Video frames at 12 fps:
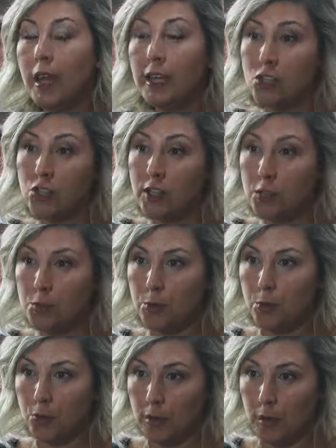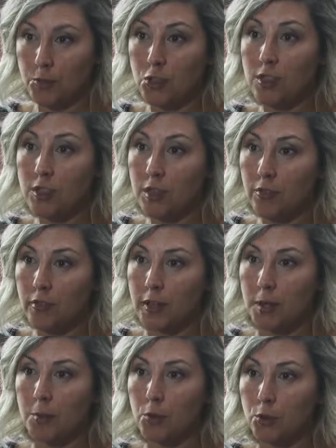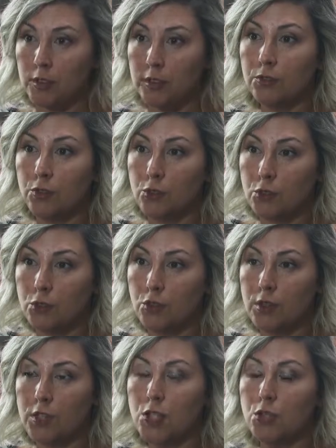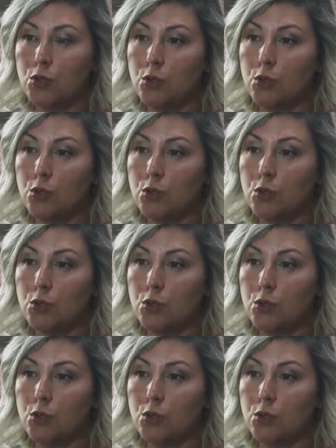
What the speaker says: Exchange programs, these are very important for students